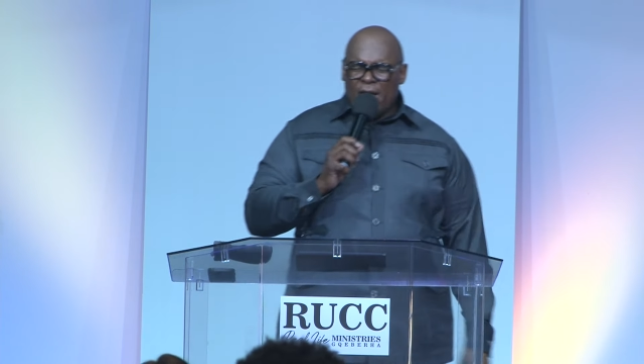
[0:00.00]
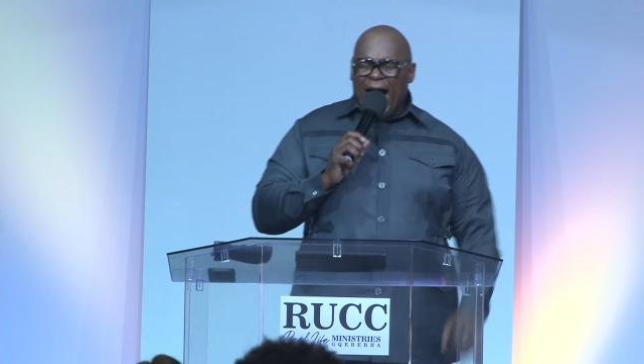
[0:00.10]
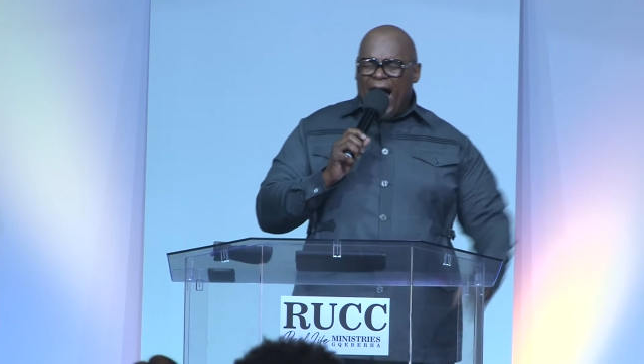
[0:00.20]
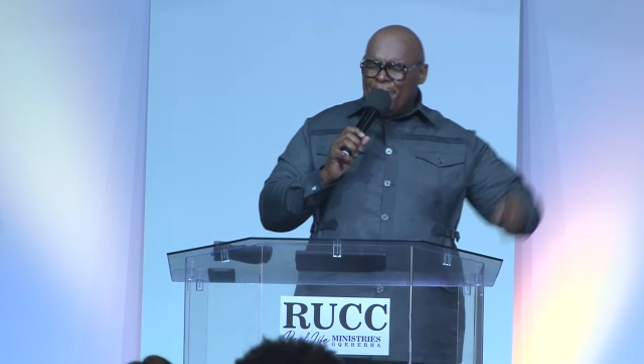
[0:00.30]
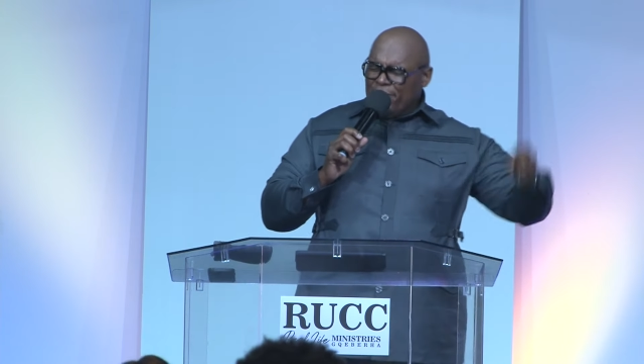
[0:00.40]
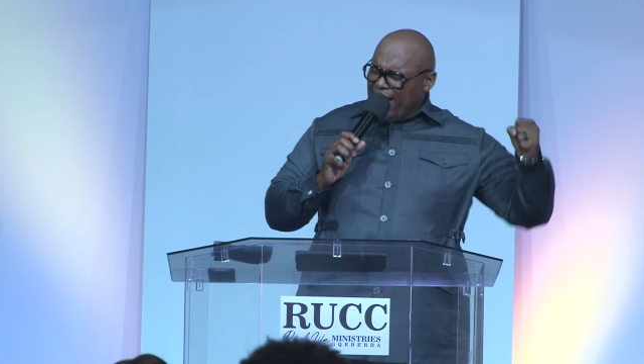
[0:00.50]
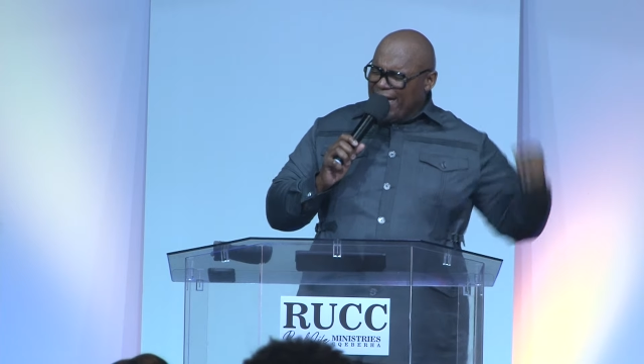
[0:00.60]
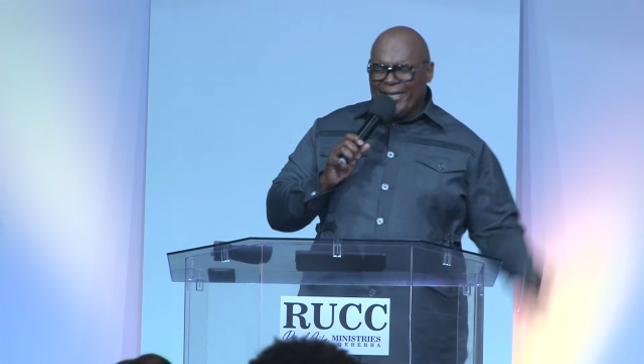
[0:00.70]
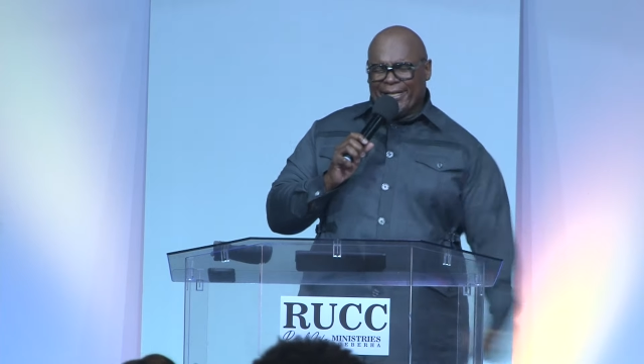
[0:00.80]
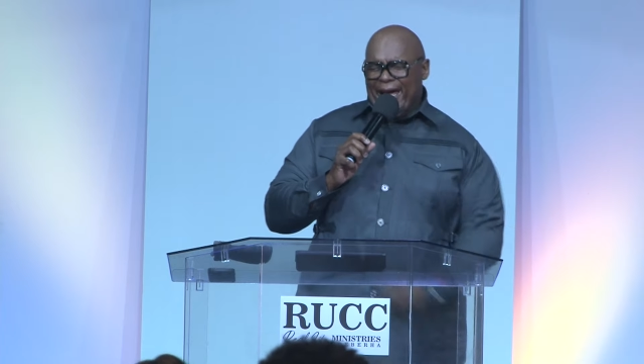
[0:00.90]
I'm
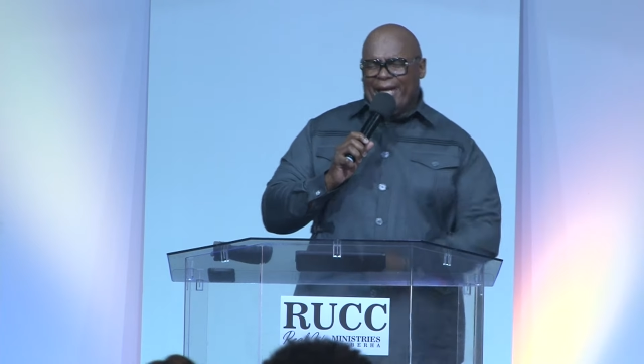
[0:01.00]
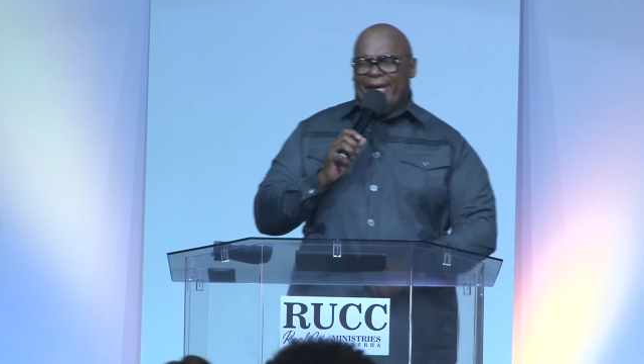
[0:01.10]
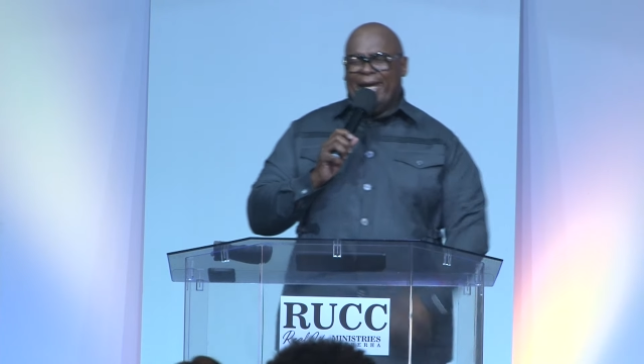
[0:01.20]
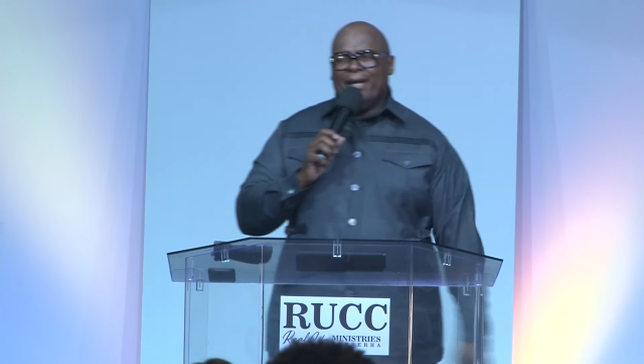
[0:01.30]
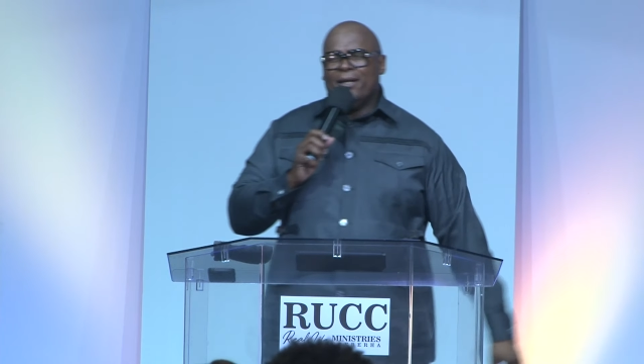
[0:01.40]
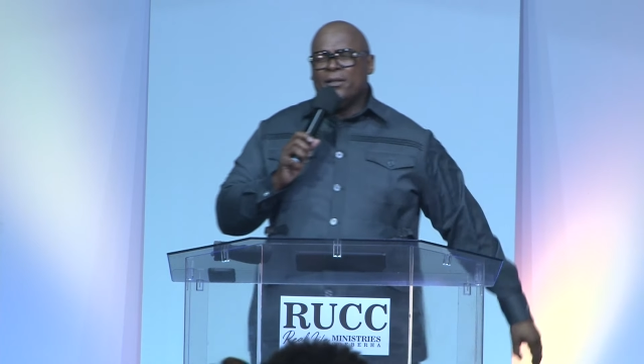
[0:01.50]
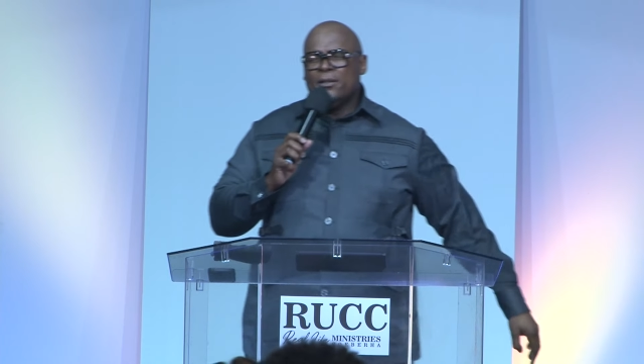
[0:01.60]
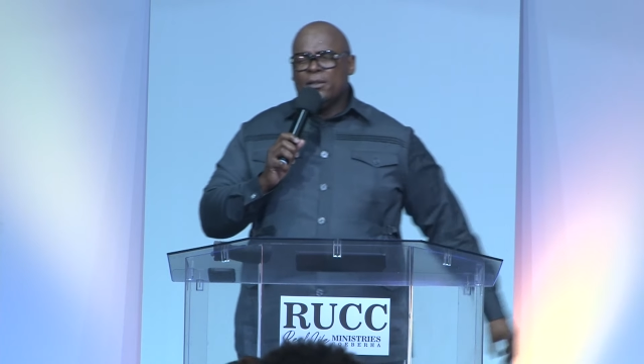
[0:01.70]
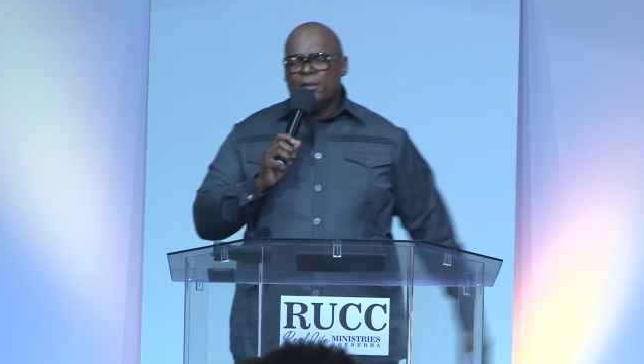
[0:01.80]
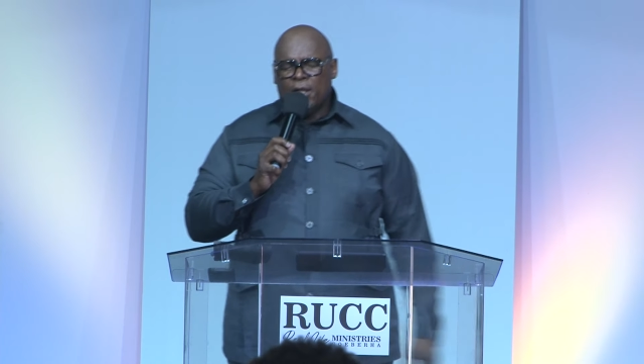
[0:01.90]
getting ready
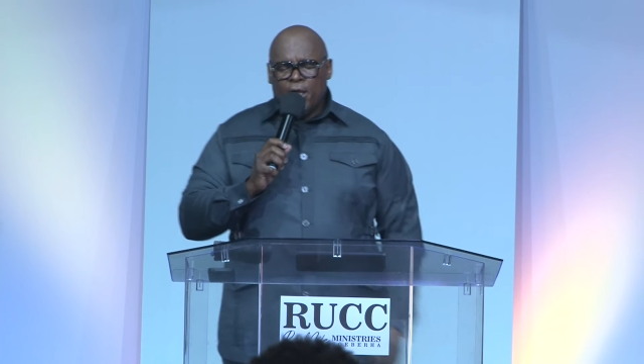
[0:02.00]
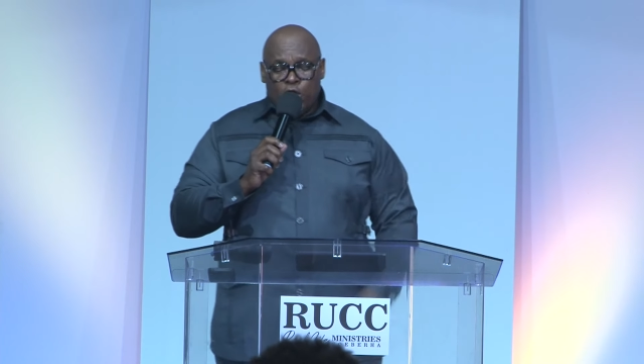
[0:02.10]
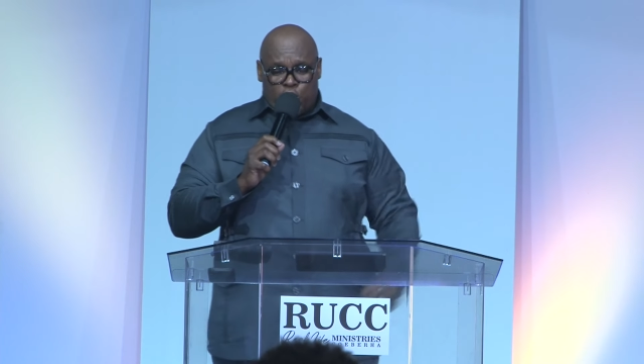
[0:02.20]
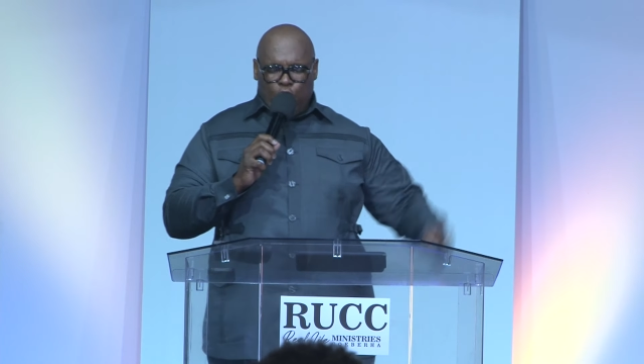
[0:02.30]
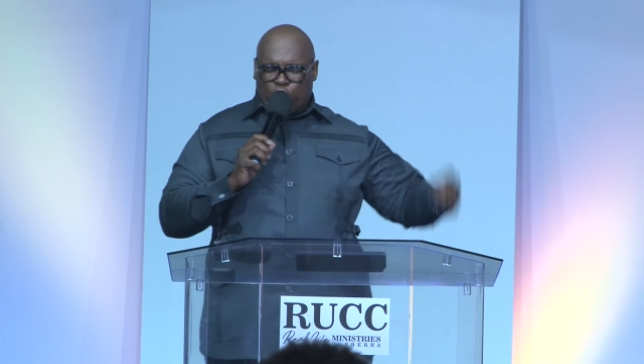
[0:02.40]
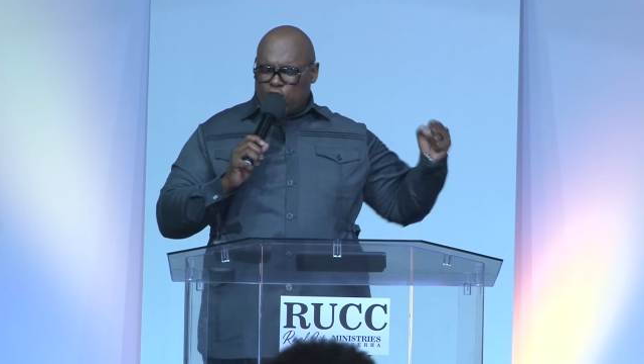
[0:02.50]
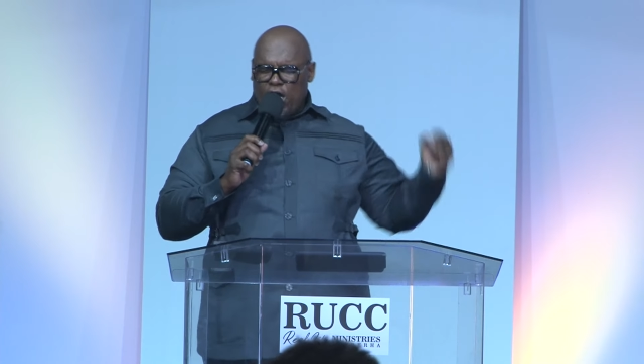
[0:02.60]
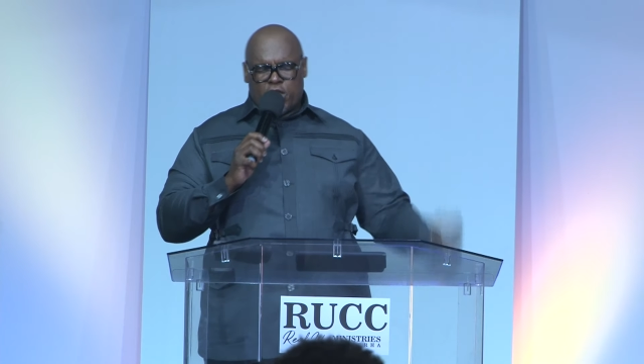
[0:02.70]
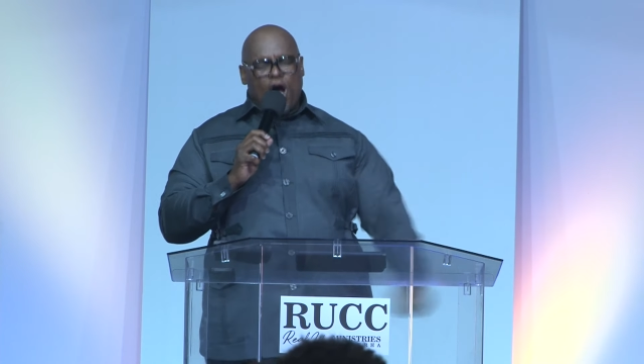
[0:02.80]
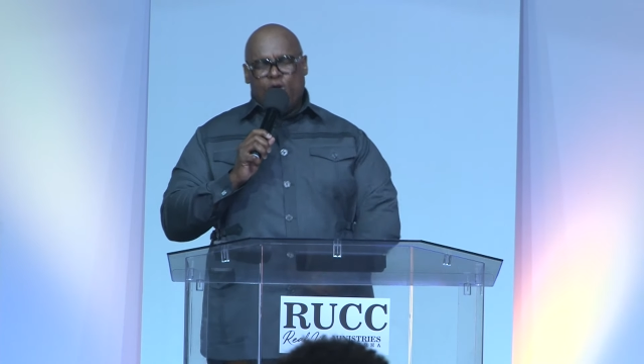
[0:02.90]
to
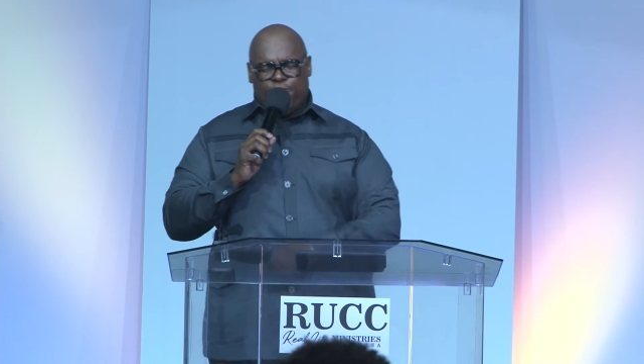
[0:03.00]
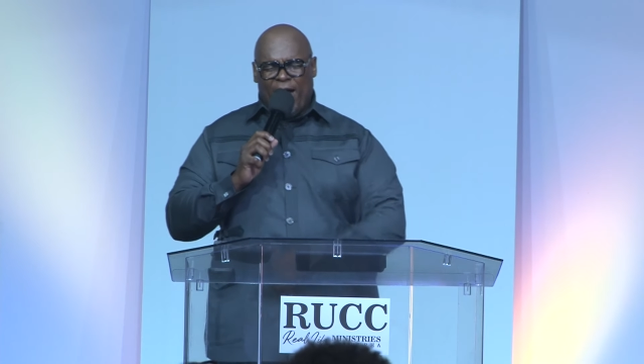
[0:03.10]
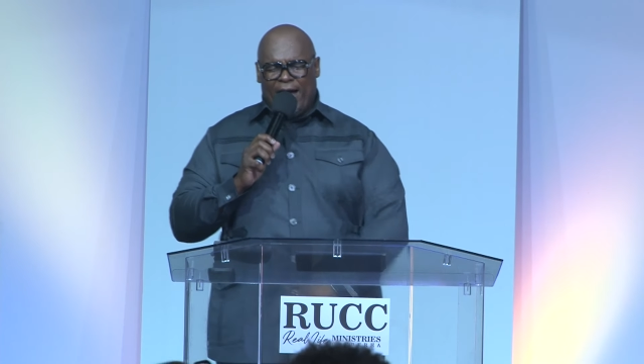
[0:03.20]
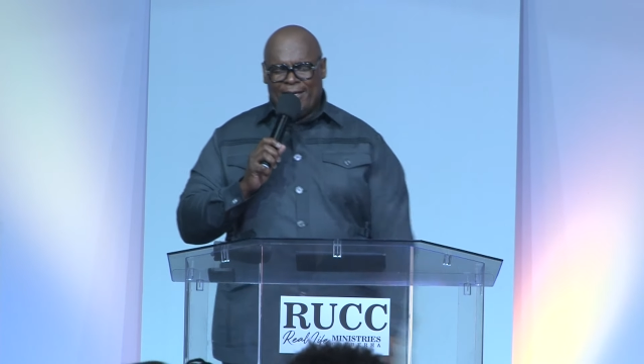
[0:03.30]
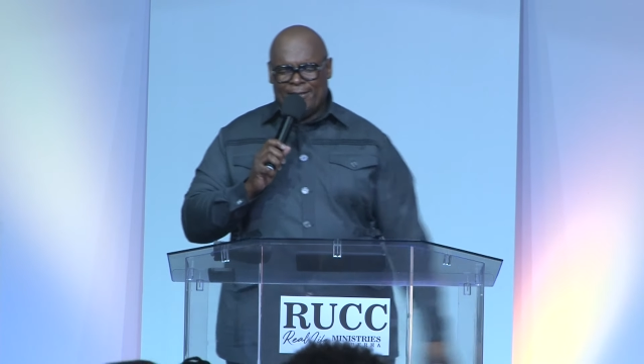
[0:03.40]
cross over.